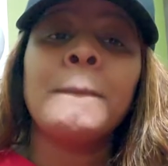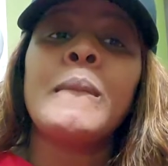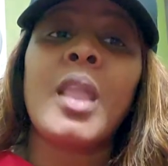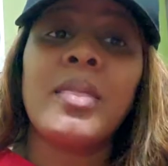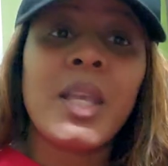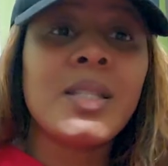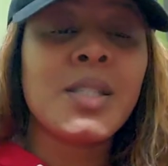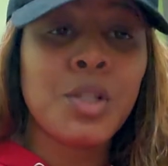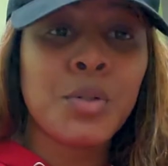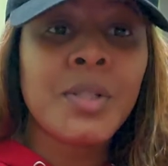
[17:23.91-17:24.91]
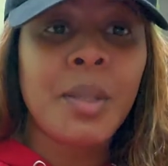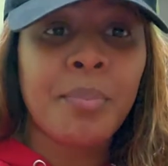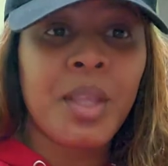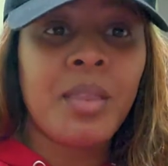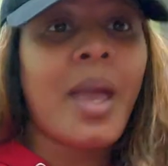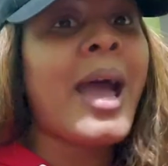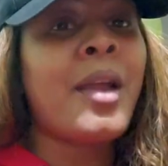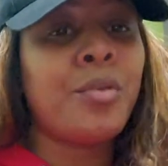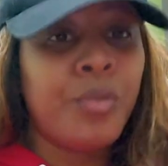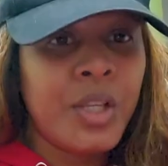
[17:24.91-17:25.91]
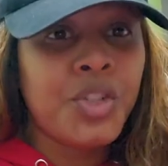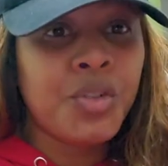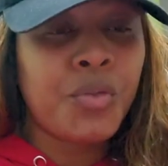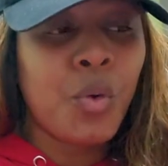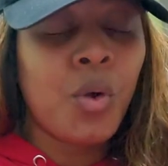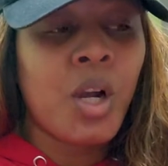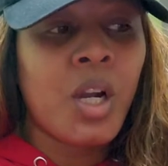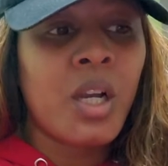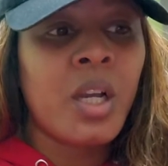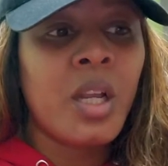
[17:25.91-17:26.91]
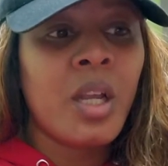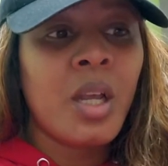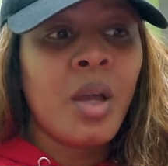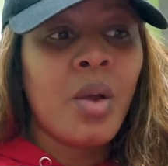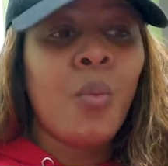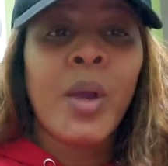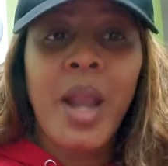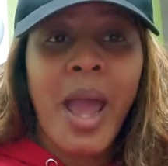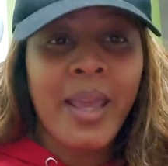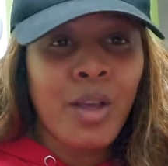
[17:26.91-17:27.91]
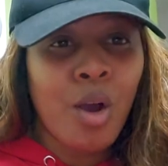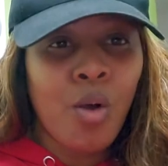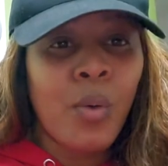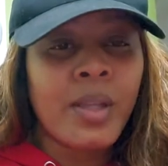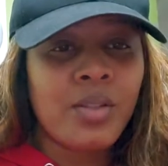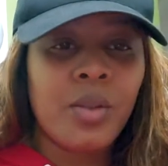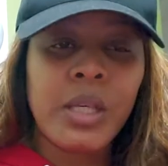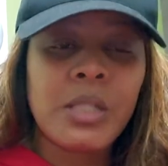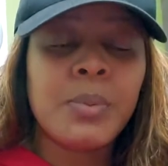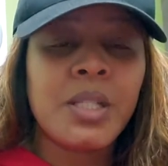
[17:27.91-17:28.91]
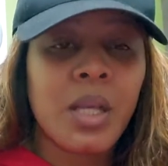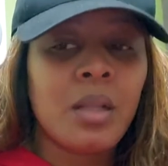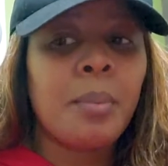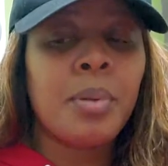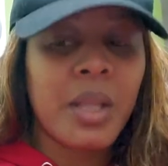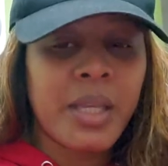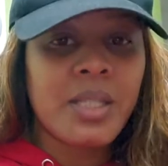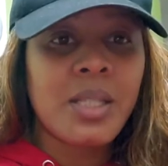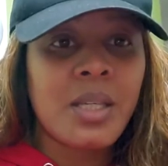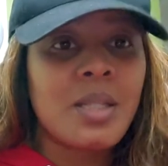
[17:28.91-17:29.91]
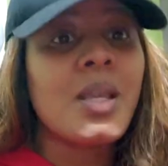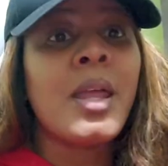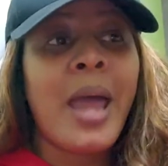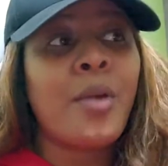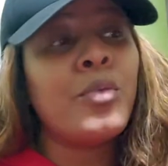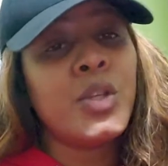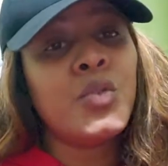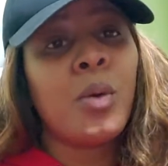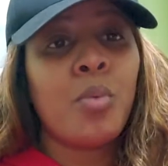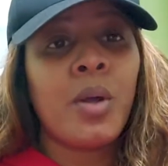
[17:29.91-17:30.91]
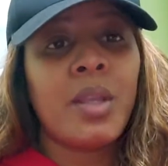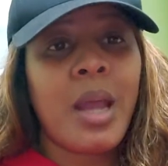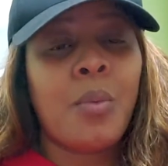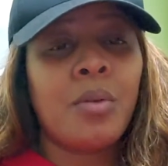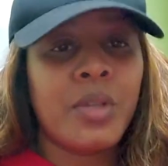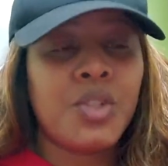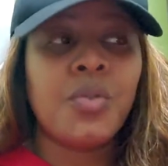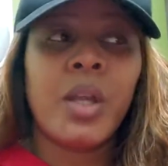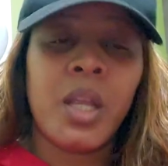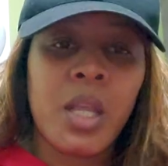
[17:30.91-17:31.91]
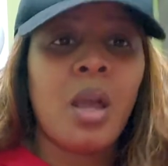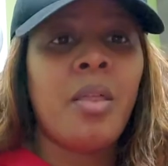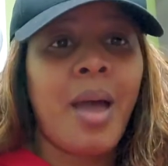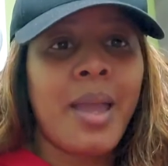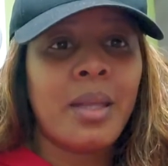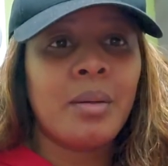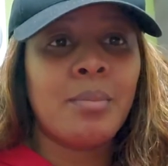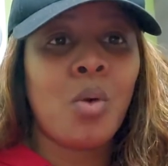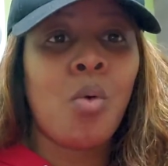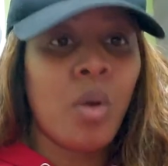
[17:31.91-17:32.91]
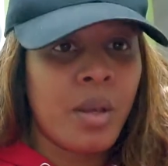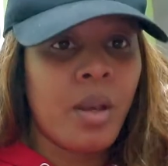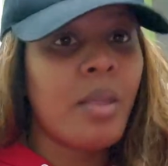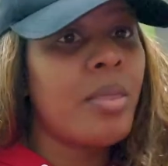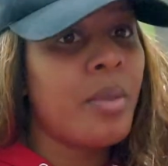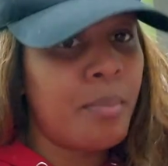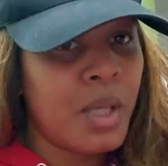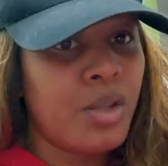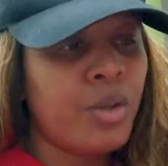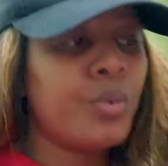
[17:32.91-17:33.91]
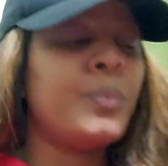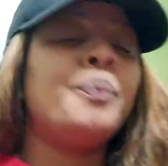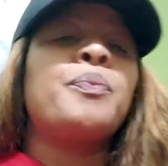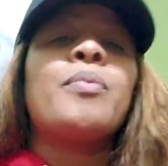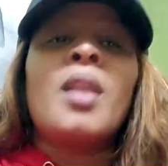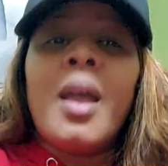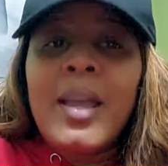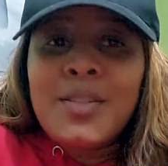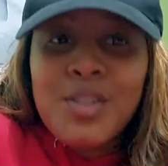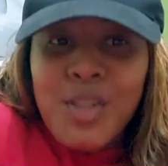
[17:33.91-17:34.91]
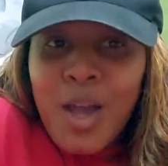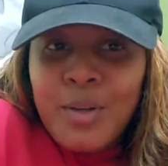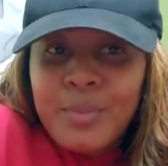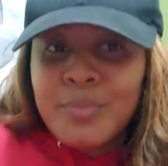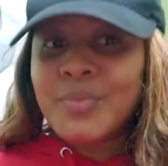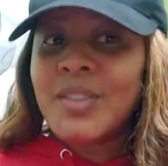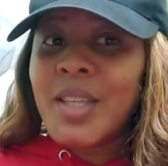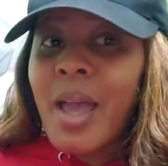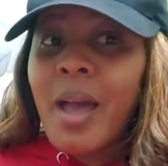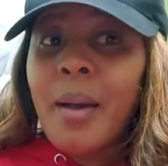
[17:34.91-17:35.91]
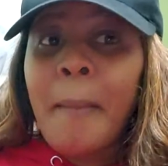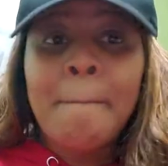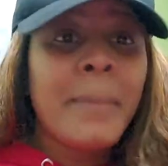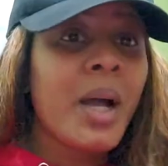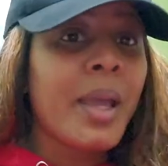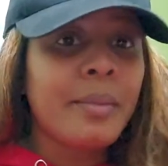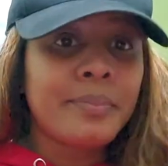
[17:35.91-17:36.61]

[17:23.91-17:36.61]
there's still something that I reach for when I go into these particular places. And I reach for more than I would reach for any other item on the menu. And so, yeah. But